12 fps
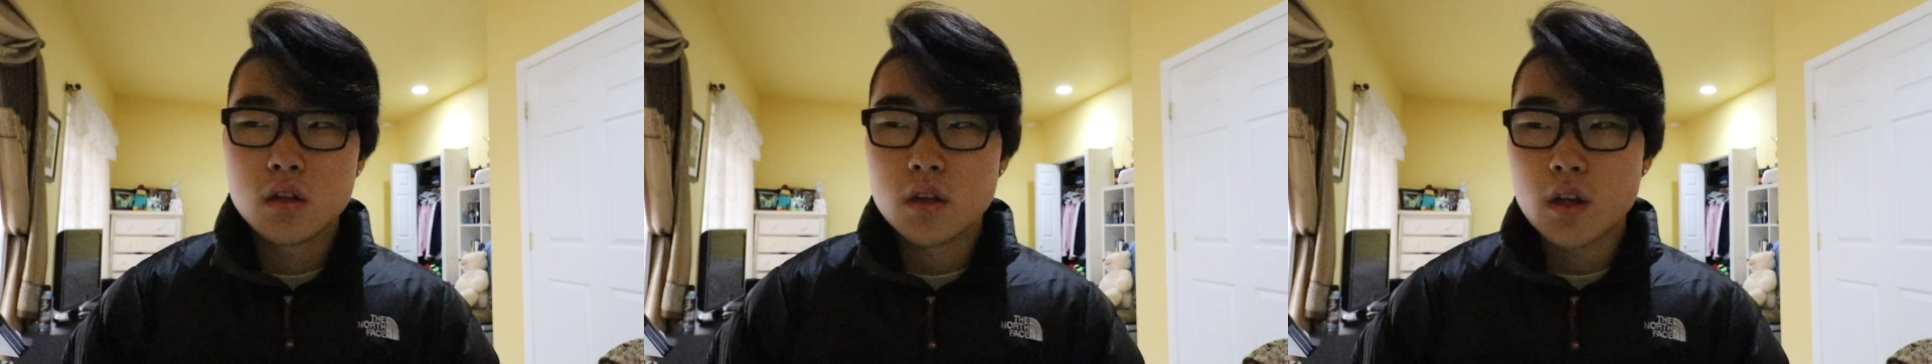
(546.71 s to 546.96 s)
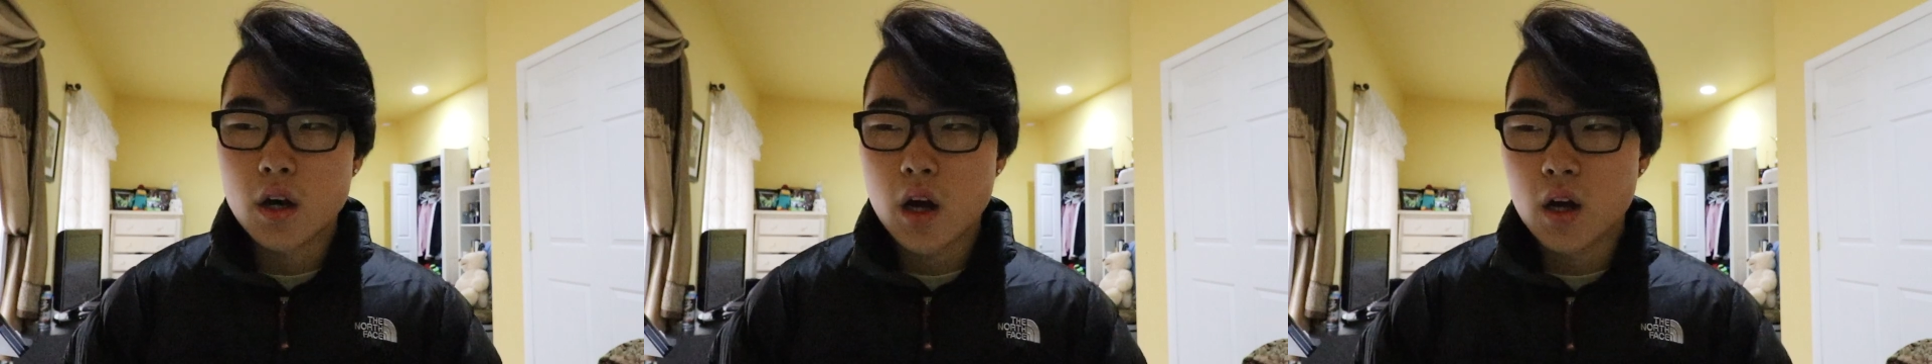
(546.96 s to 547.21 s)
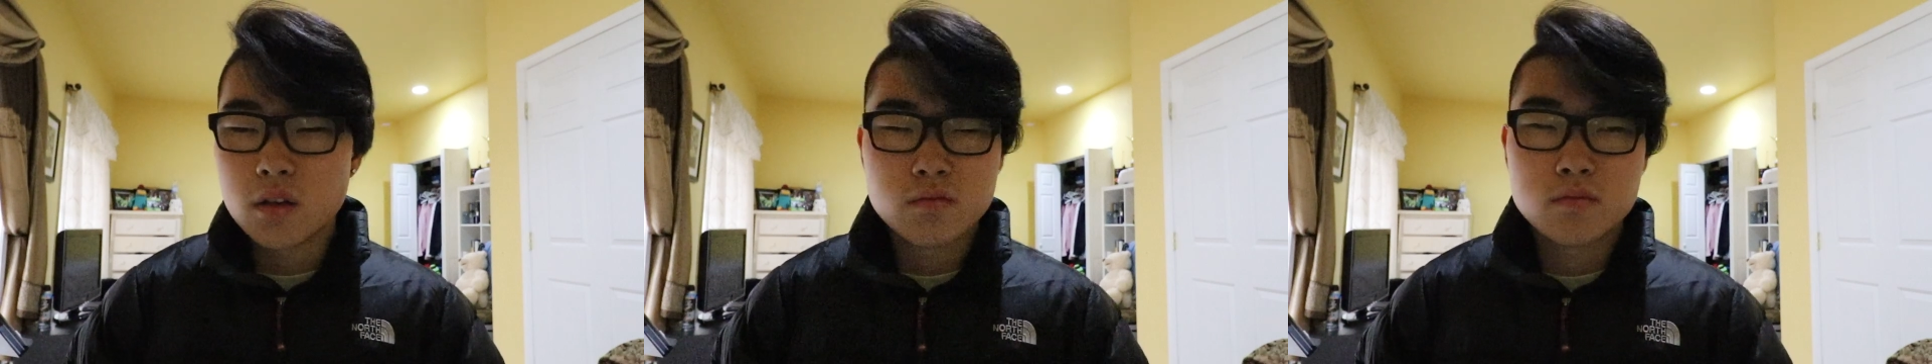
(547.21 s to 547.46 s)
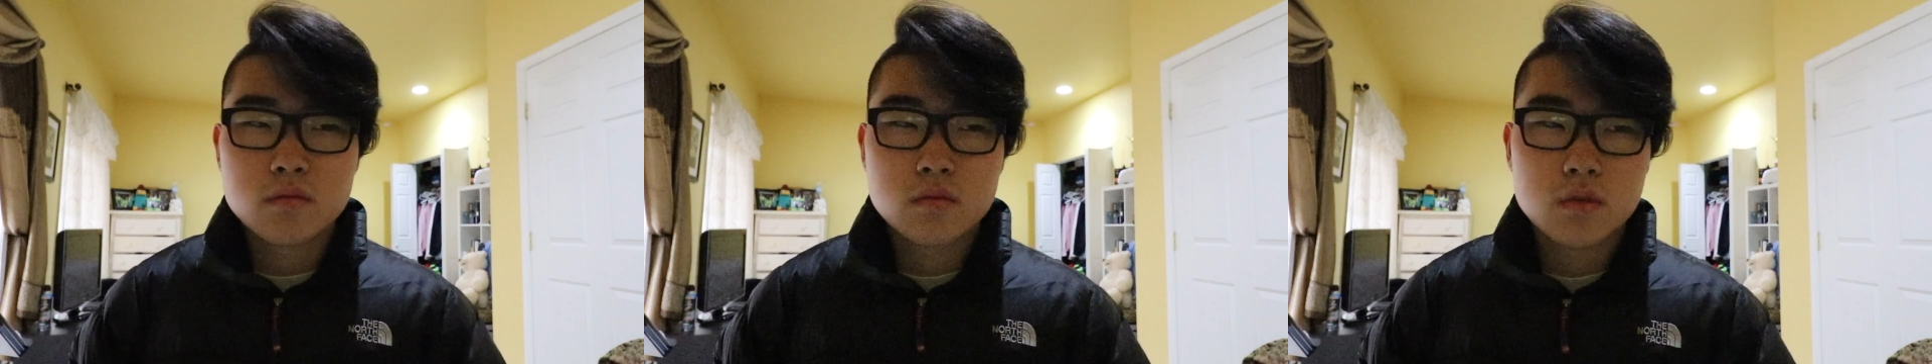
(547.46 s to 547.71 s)
Yeah, I,
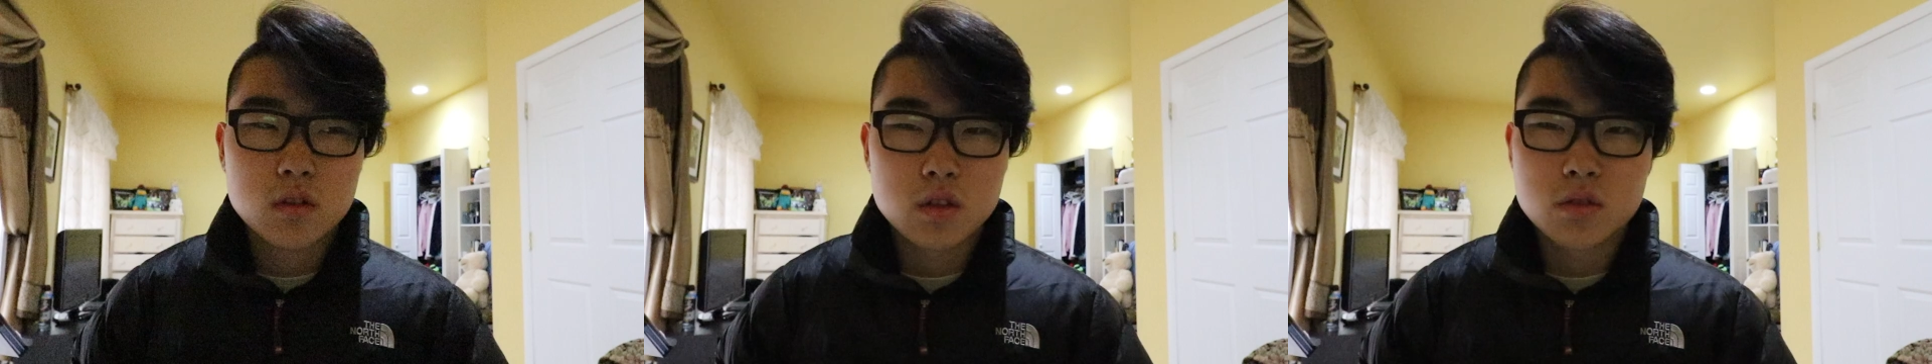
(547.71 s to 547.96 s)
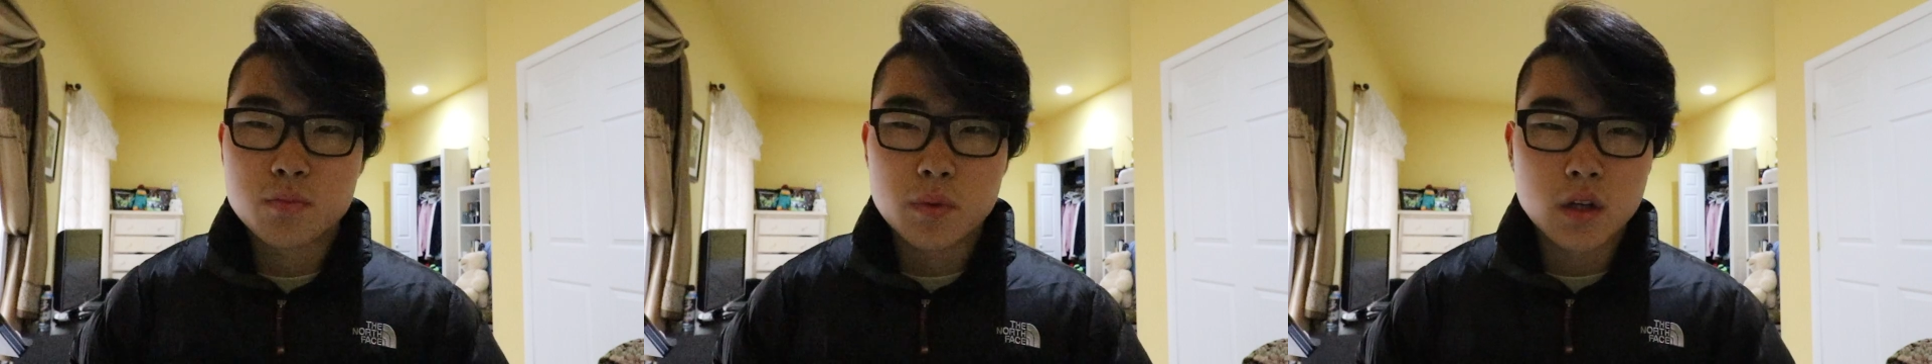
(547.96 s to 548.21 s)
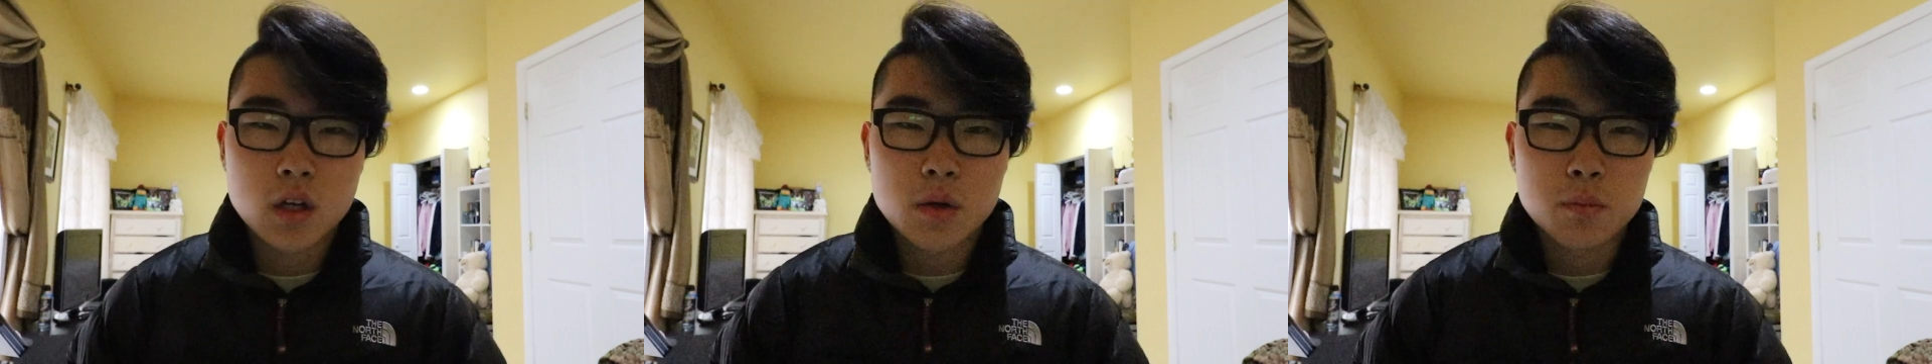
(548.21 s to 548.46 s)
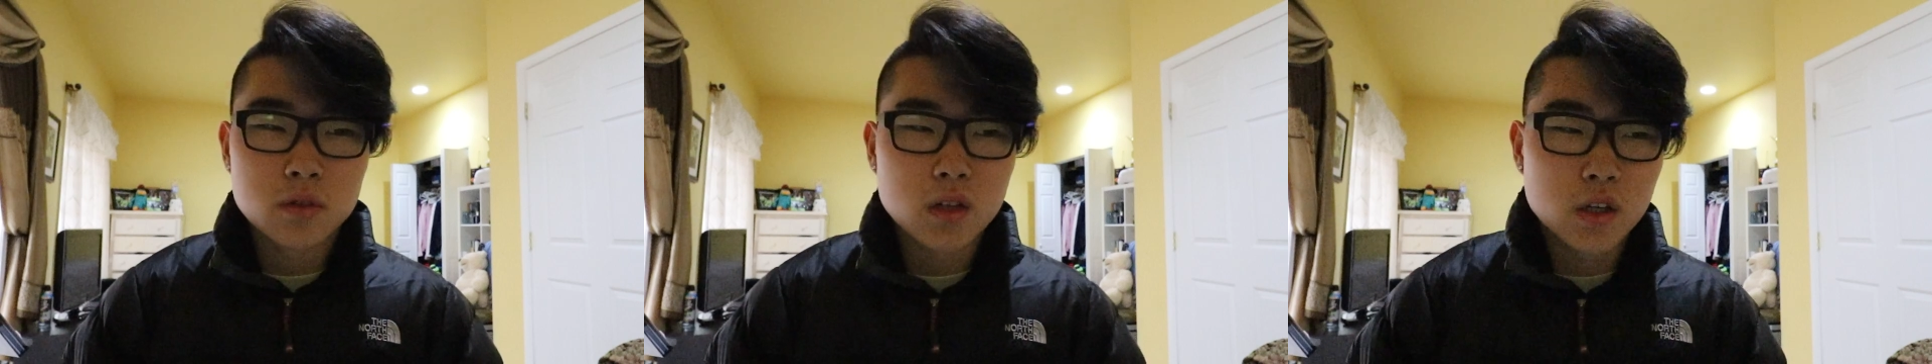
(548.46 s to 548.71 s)
it's been a
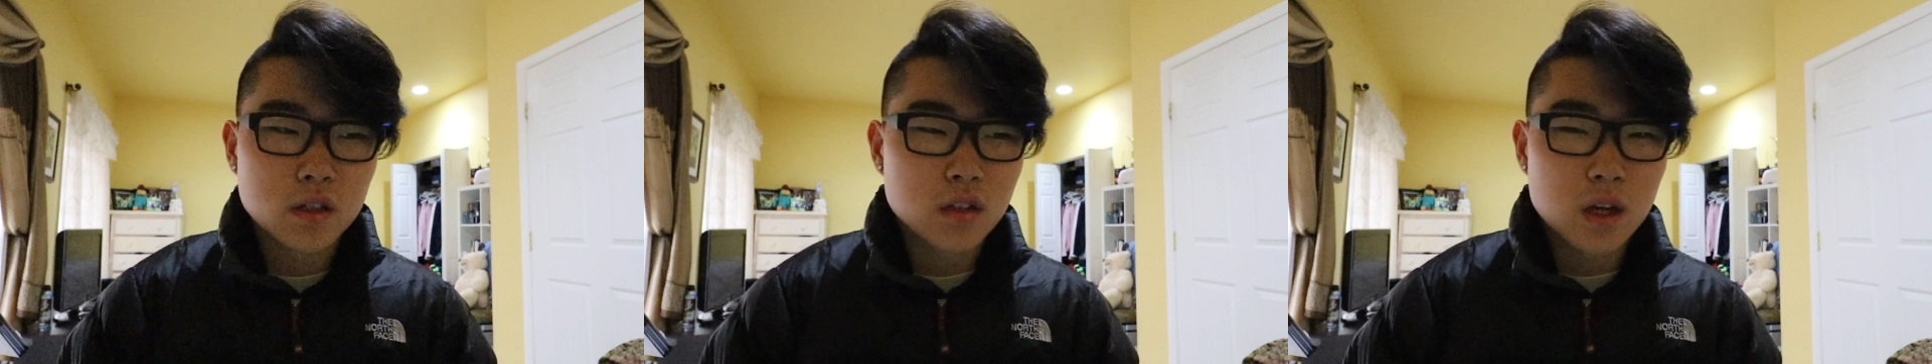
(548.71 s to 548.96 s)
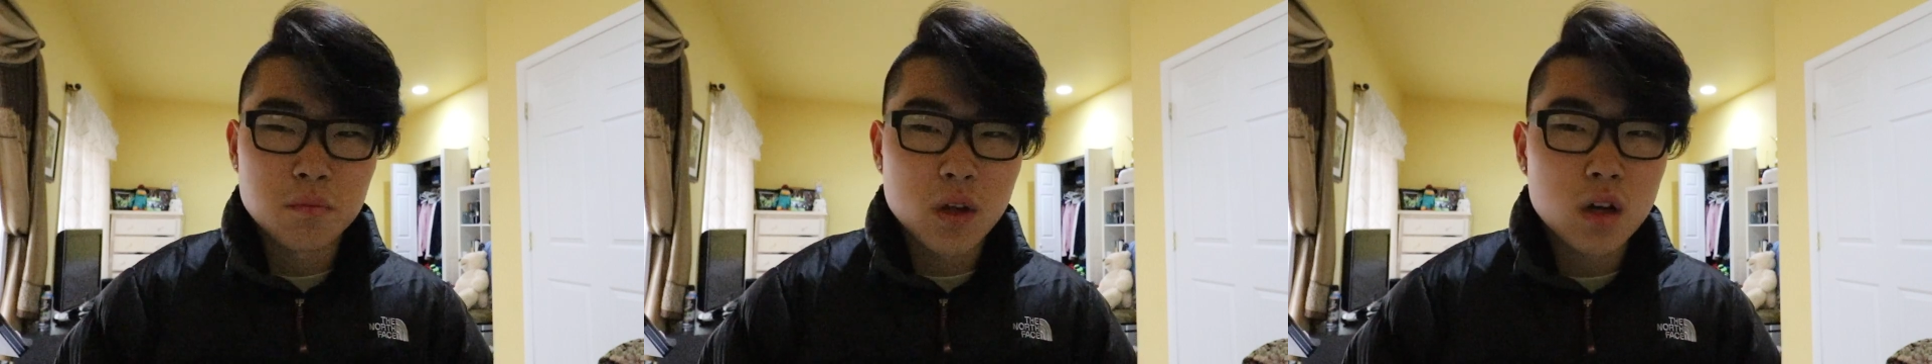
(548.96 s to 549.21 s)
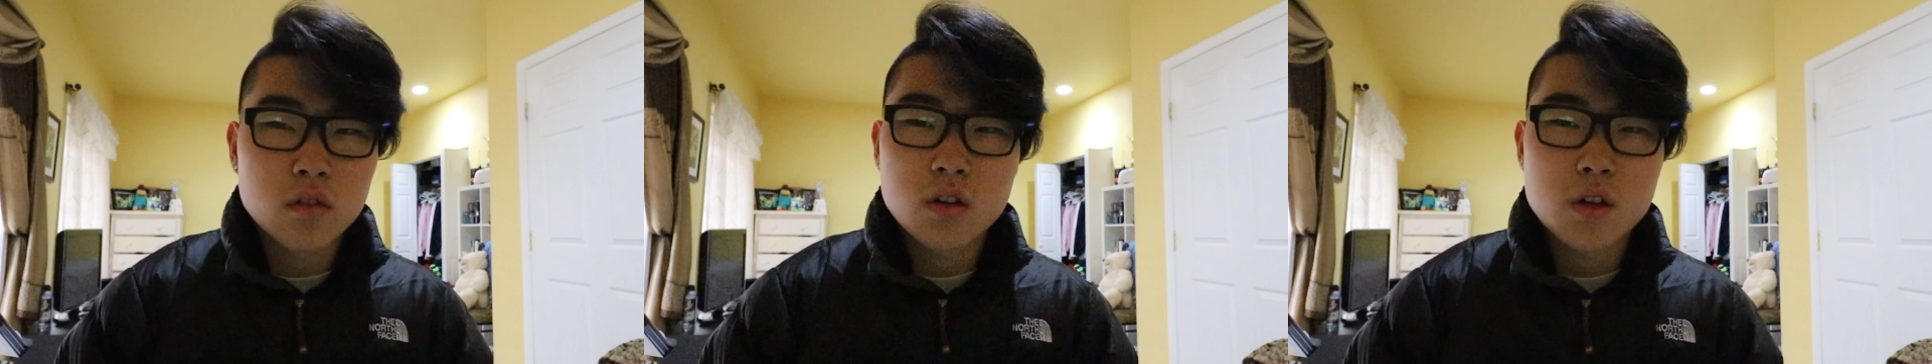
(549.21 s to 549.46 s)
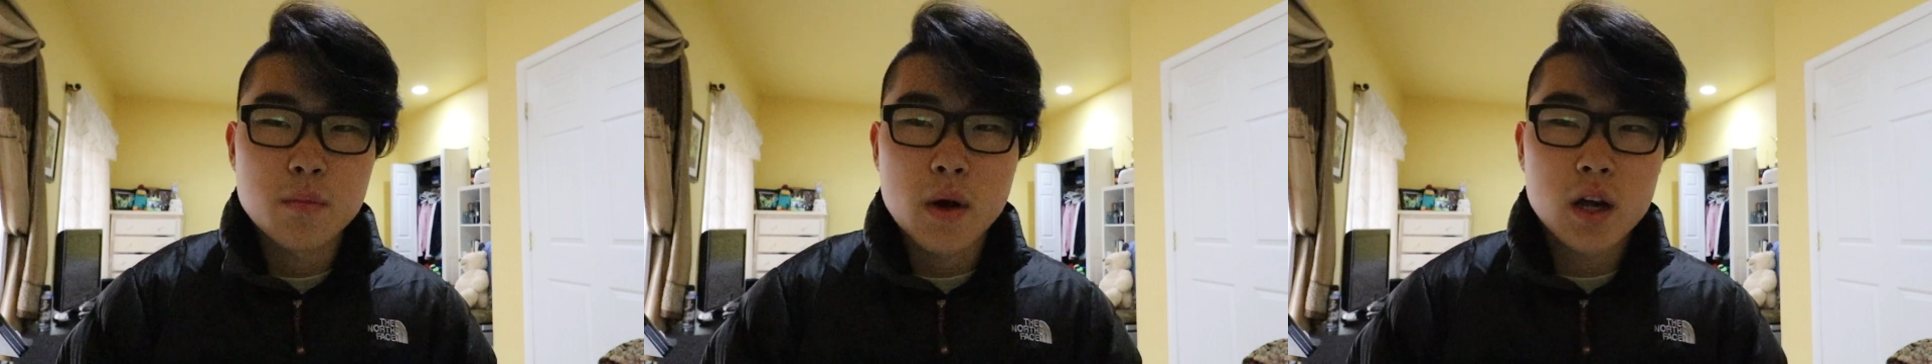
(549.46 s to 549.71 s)
couple days. I'm not
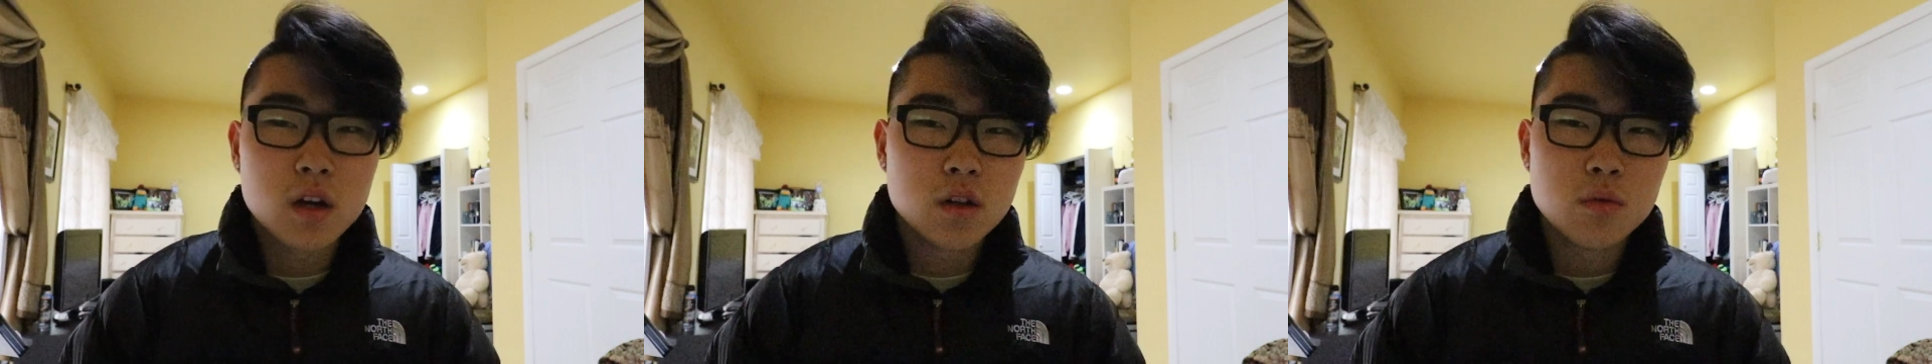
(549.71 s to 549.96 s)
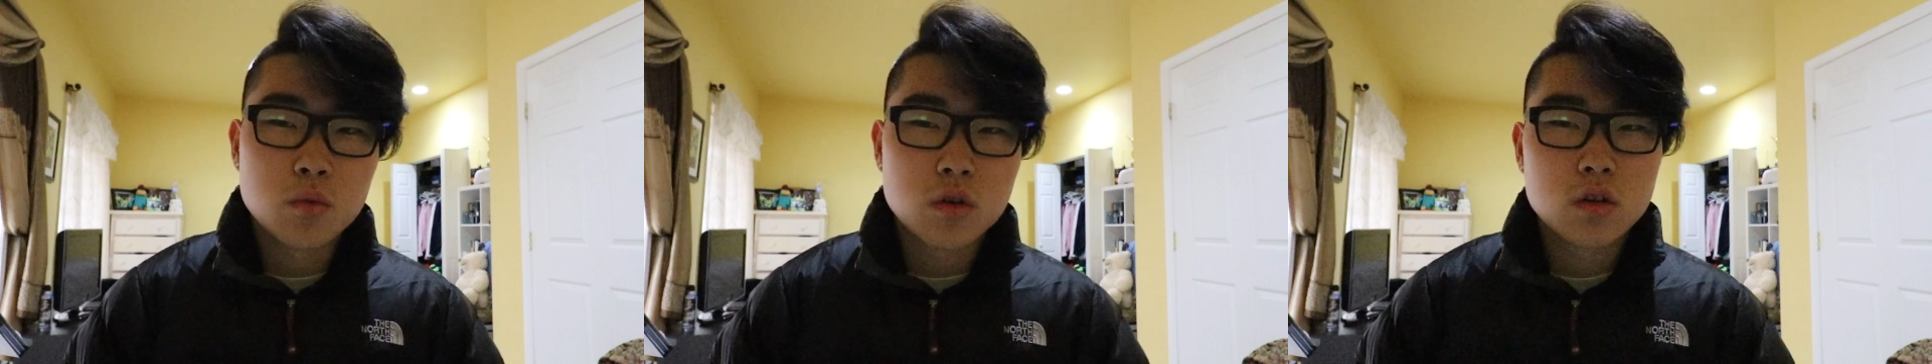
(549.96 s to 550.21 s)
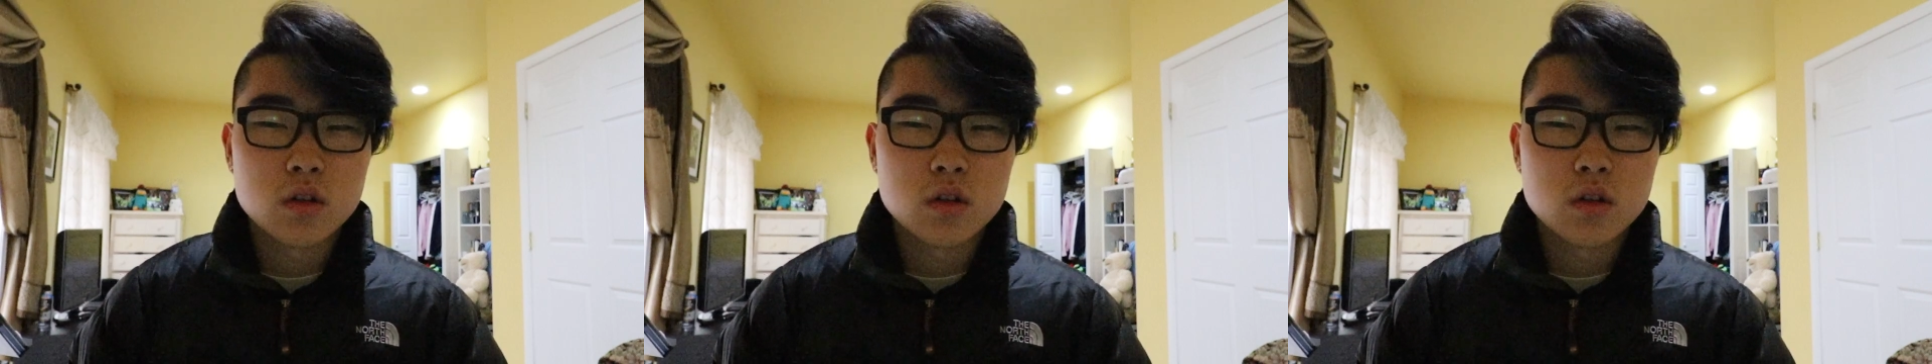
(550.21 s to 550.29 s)
really mad anymore.